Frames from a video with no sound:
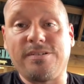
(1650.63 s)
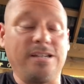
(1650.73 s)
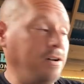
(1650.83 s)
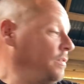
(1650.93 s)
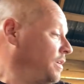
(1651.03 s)

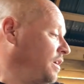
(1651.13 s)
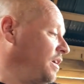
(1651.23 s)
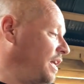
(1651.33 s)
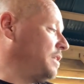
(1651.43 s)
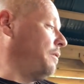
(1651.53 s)
So
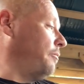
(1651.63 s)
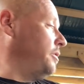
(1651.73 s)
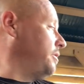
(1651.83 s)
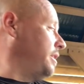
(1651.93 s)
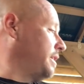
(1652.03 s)
that's why we're
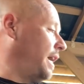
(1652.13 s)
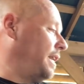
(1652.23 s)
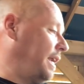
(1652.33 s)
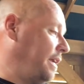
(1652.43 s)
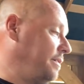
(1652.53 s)
using this guy
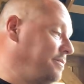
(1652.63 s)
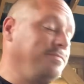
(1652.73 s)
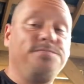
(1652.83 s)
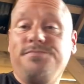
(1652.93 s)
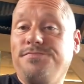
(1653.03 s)
today.
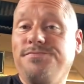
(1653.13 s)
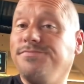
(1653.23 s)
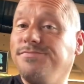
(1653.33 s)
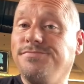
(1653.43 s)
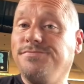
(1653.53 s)

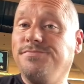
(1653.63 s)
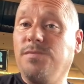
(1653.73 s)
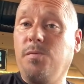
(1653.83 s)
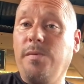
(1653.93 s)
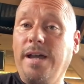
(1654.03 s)

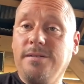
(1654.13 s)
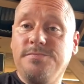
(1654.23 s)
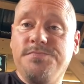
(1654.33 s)
We'll be back.